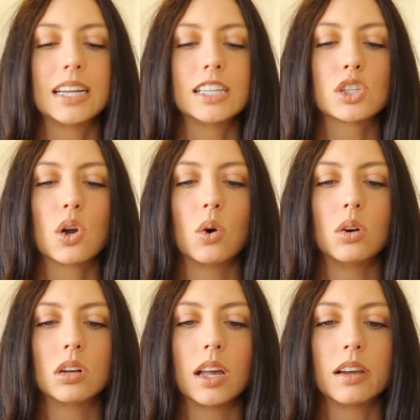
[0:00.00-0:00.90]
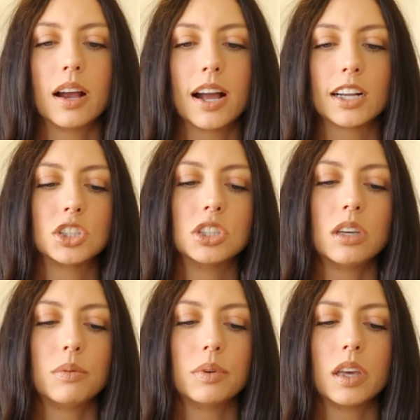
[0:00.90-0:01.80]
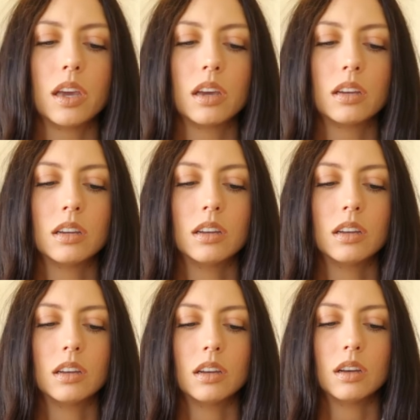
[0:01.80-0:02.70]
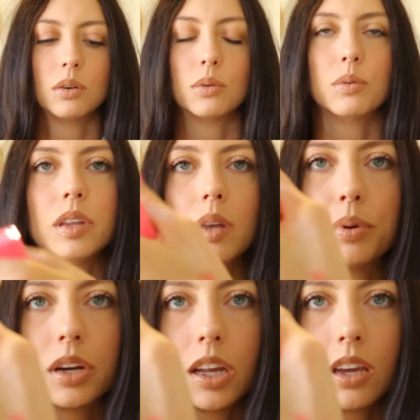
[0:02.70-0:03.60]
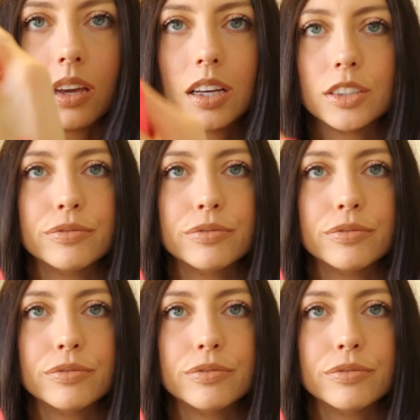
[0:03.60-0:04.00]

a nice coral color actually, really, really pretty